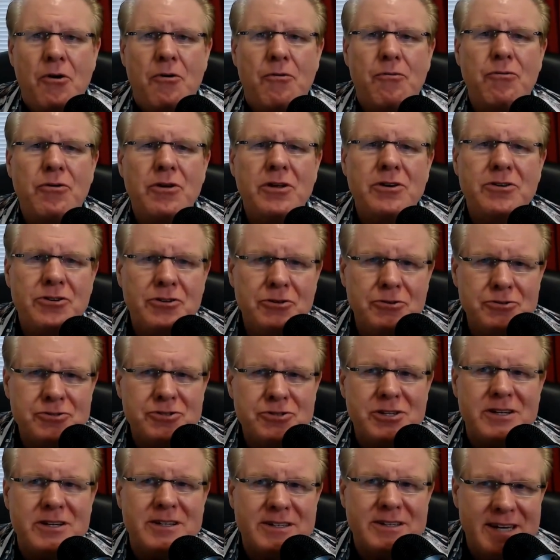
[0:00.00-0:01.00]

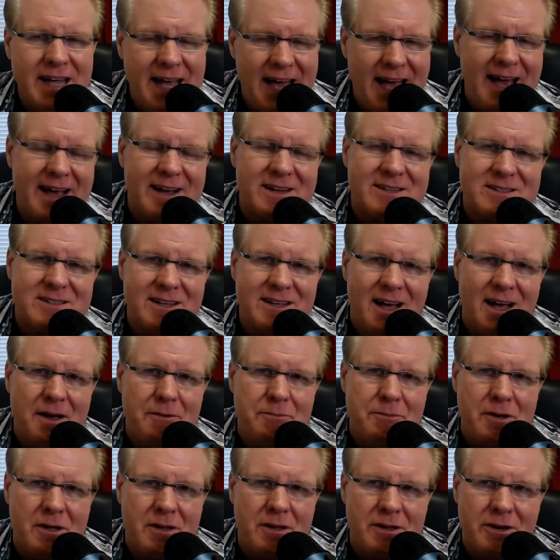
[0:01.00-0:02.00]
reducing tax
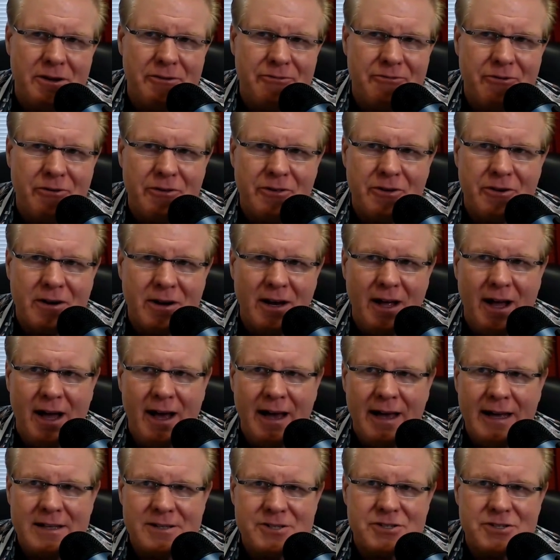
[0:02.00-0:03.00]
liability for their
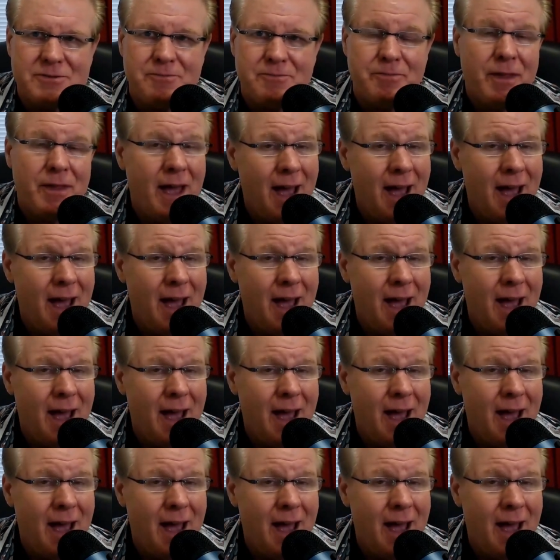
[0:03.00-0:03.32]
clients.